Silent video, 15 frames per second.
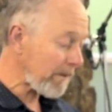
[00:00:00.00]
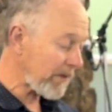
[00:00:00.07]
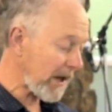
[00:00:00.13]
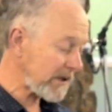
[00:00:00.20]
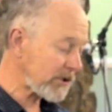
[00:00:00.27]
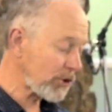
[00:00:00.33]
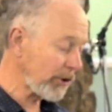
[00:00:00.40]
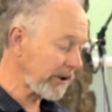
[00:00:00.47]
They
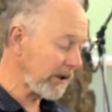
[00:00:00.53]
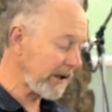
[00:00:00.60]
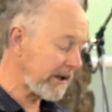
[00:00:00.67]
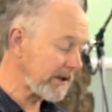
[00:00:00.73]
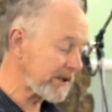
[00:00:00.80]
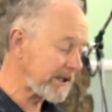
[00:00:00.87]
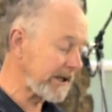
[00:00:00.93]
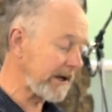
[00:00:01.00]
certainly
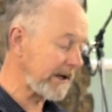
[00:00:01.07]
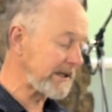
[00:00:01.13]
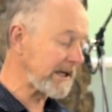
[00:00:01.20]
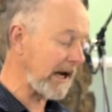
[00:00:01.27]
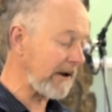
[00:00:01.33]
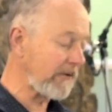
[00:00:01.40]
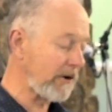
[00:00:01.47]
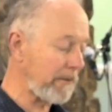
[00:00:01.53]
consider
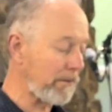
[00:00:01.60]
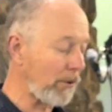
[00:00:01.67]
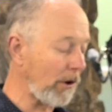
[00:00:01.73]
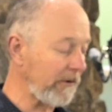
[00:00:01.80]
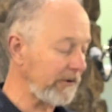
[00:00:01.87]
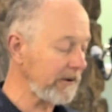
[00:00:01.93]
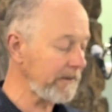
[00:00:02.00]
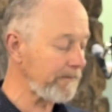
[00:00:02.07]
David a
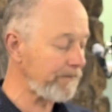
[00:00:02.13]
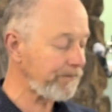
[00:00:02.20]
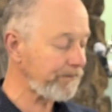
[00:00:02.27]
prophet.